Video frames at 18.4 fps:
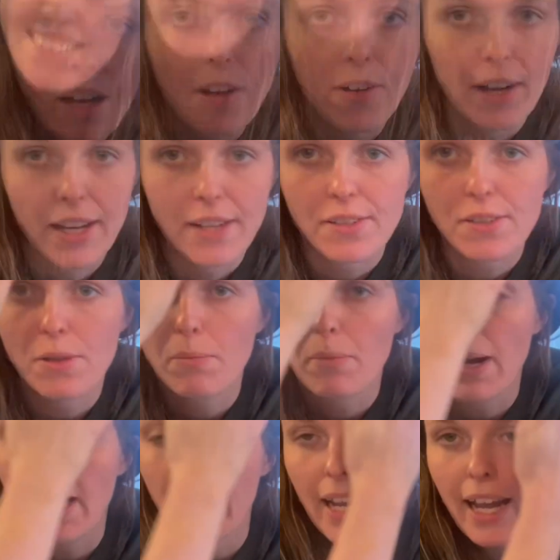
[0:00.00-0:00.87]
Okay, so
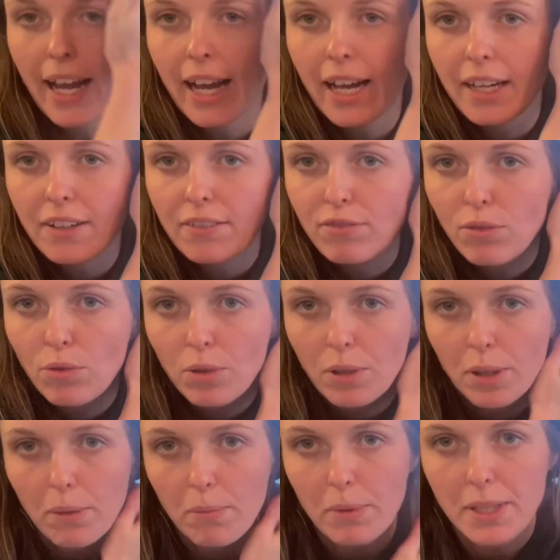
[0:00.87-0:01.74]
my hack
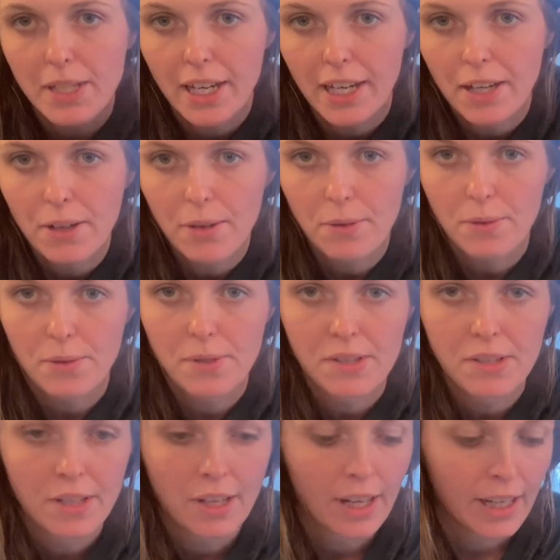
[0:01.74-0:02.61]
for
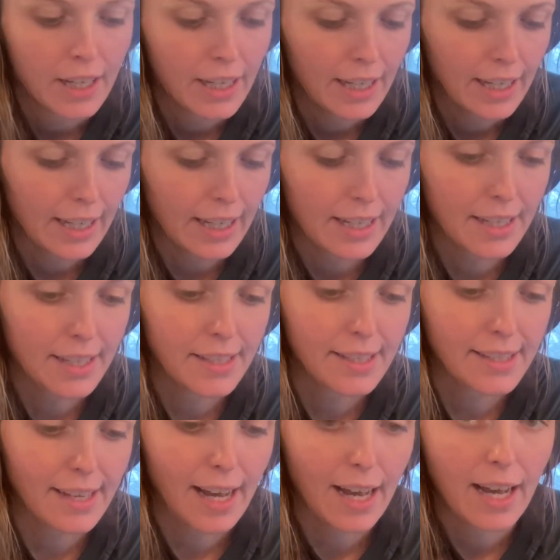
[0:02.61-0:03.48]
potatoes
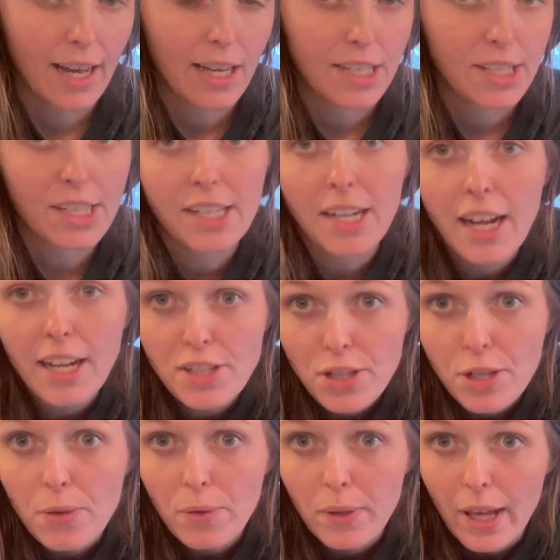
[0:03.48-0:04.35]
is to not
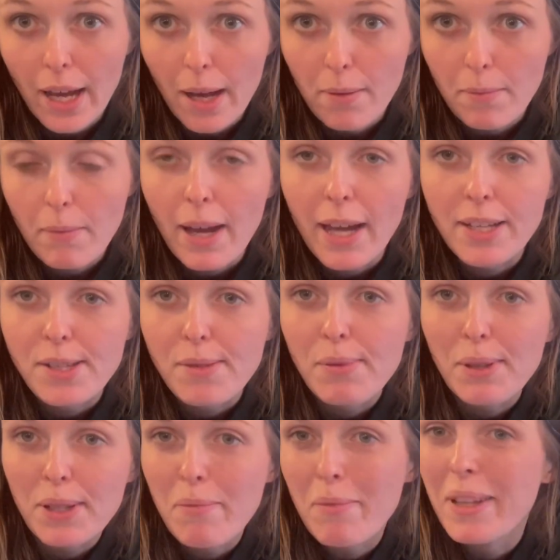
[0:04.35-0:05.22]
do them and to
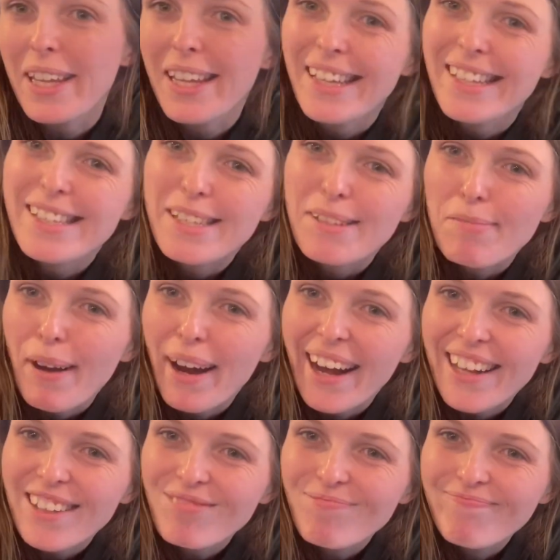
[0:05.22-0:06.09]
put them in the
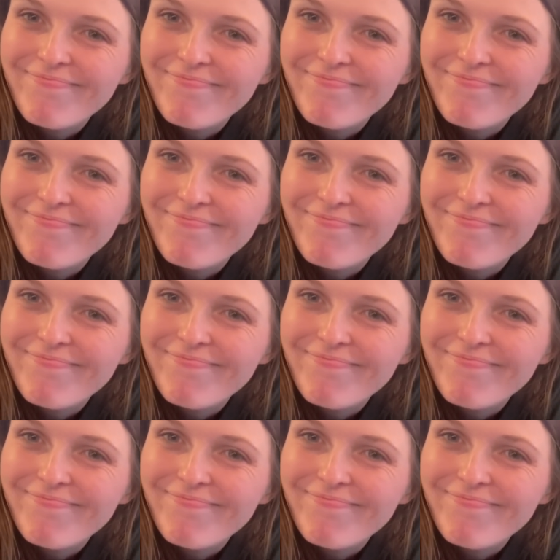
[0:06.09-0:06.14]
Instapot.